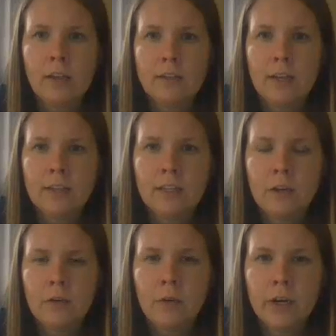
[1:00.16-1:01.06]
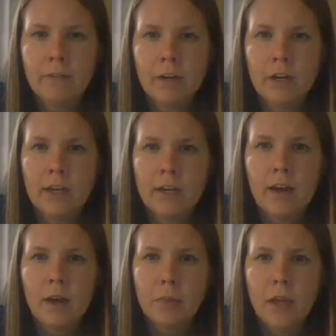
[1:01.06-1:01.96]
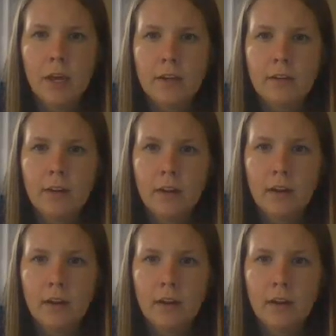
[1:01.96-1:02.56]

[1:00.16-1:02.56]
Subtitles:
says that you are given a dot plot.